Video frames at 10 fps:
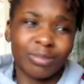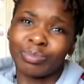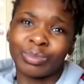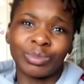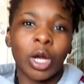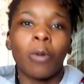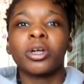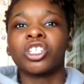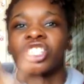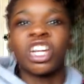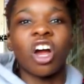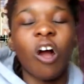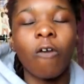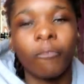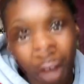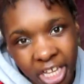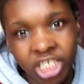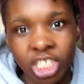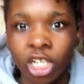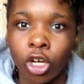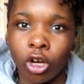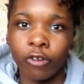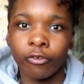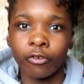no, because they're not convincing enough.